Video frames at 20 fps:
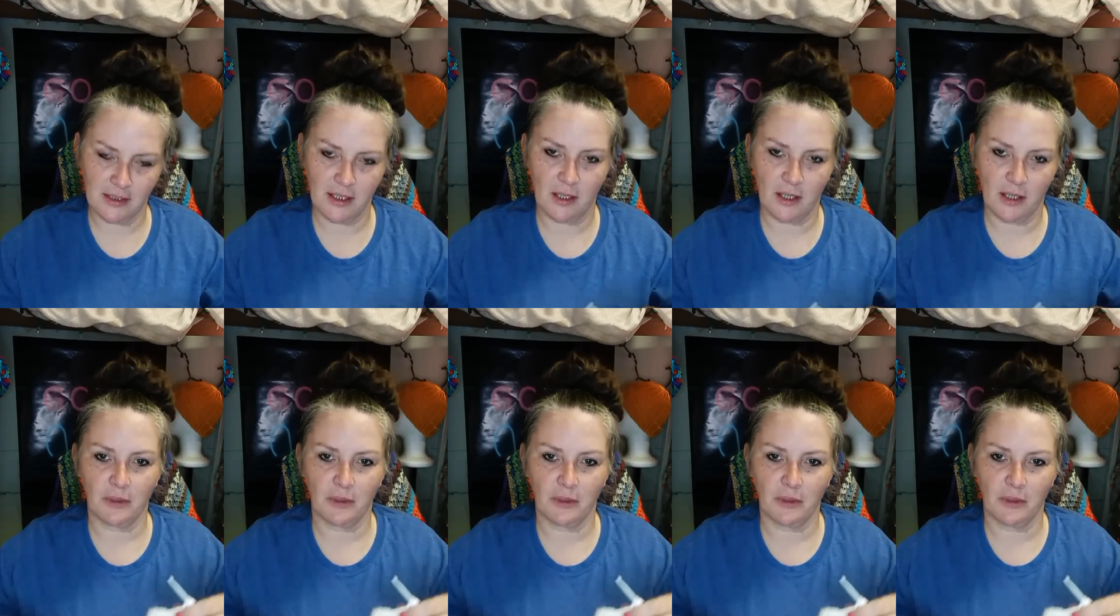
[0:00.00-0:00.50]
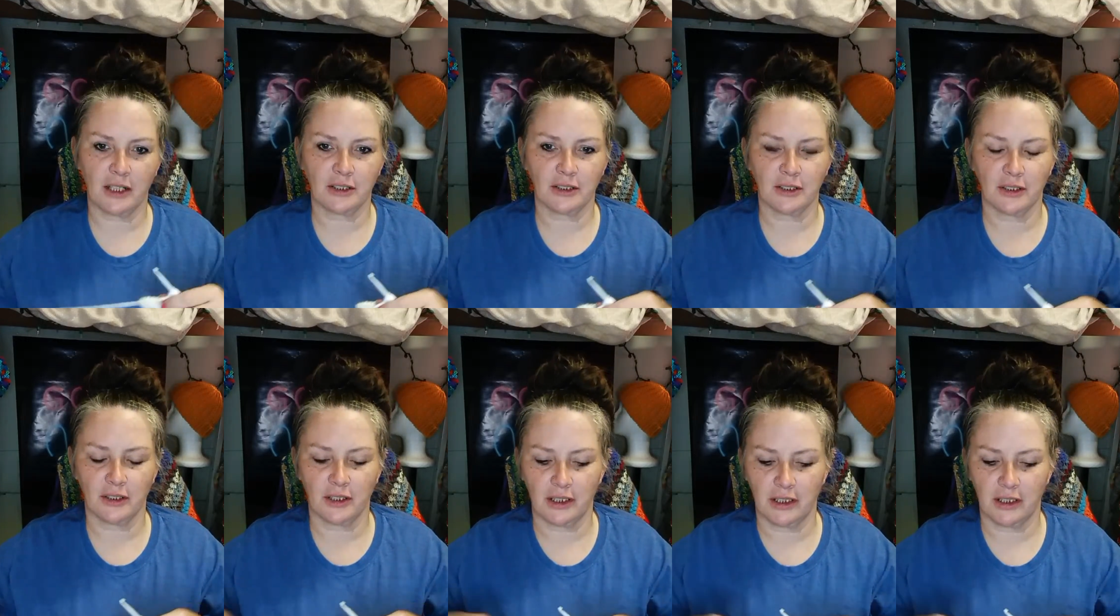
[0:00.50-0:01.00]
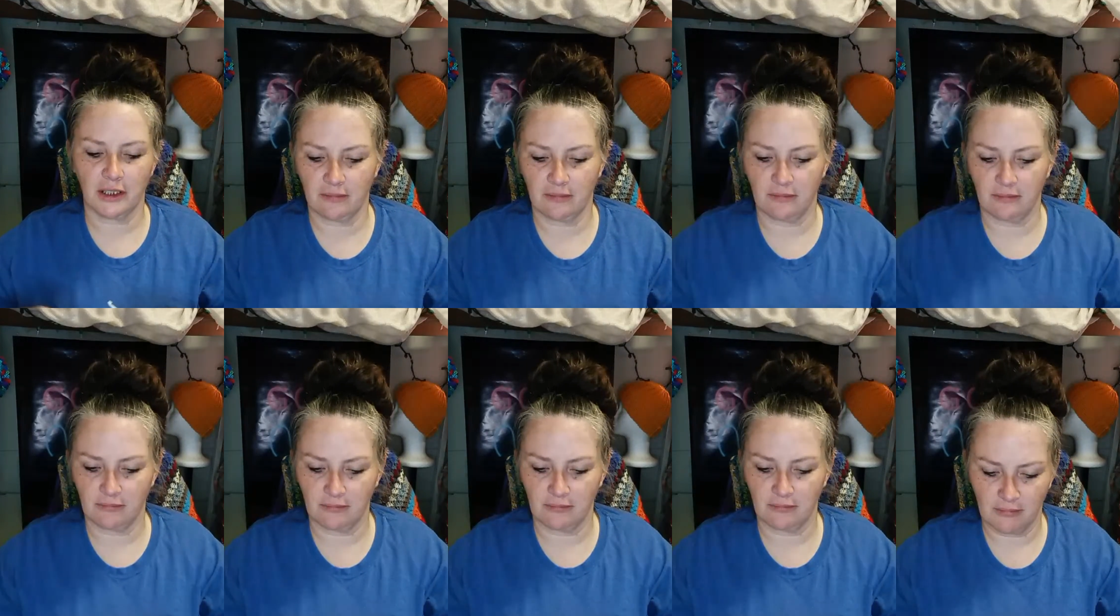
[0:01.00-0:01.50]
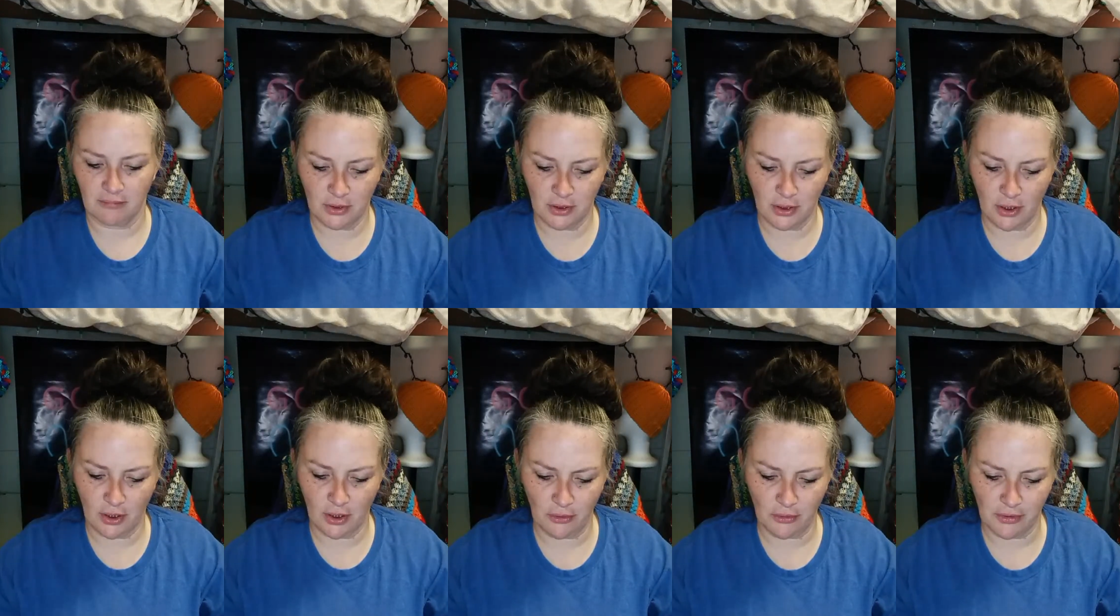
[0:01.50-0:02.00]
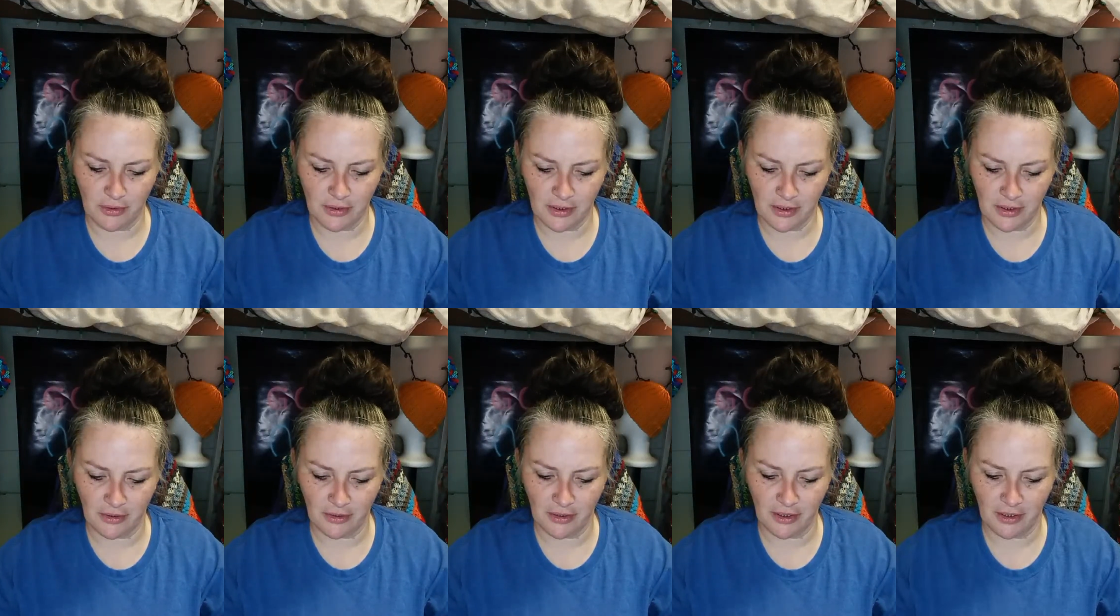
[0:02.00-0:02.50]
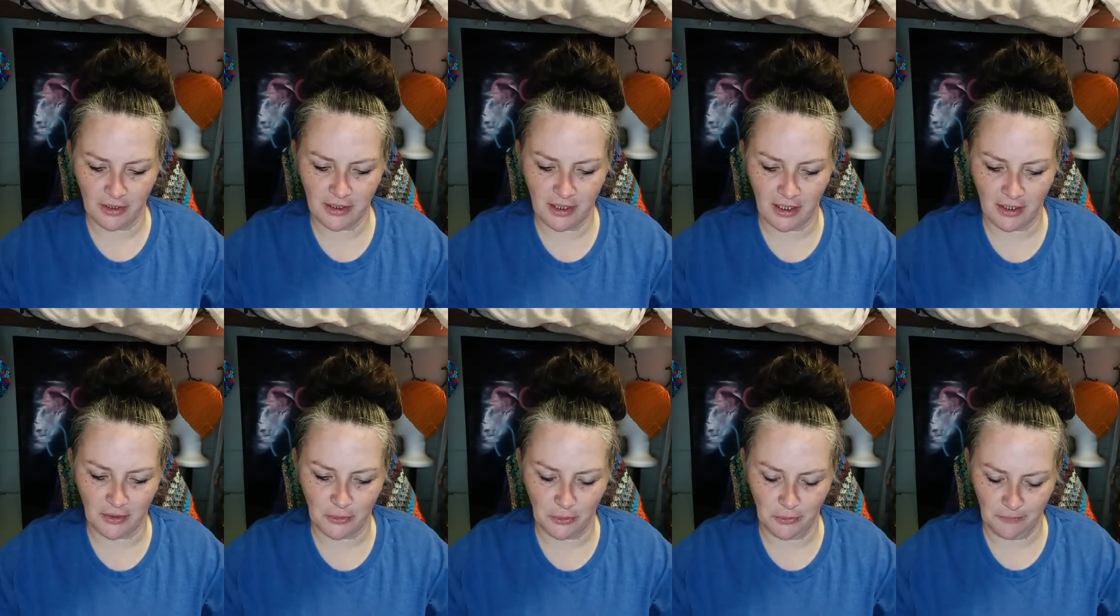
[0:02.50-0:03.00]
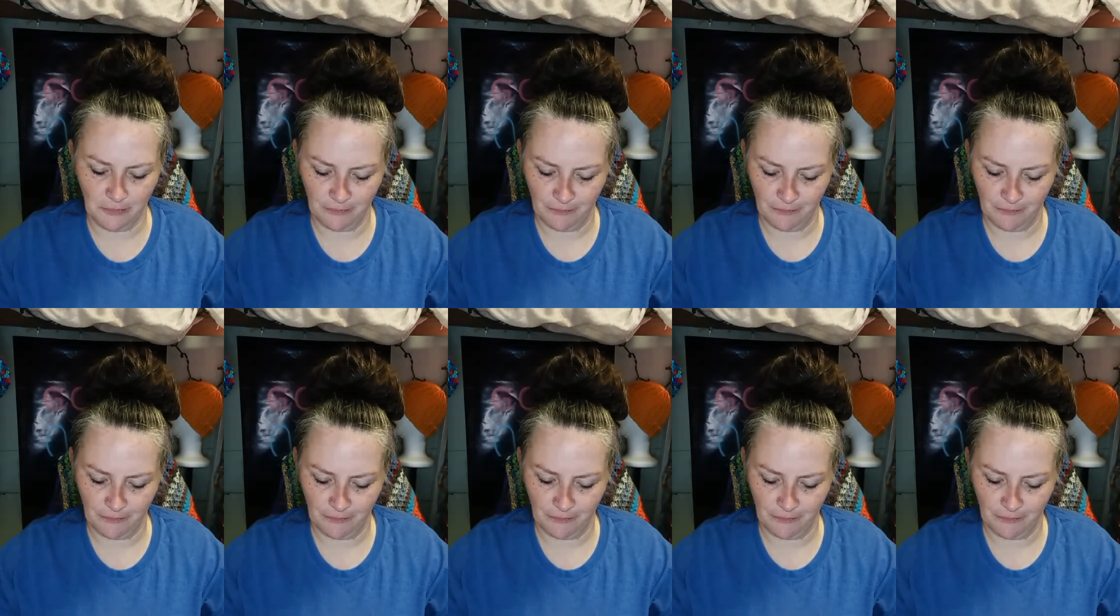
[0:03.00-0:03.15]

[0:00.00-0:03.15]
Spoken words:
what I actually chose. So that's kind of cool.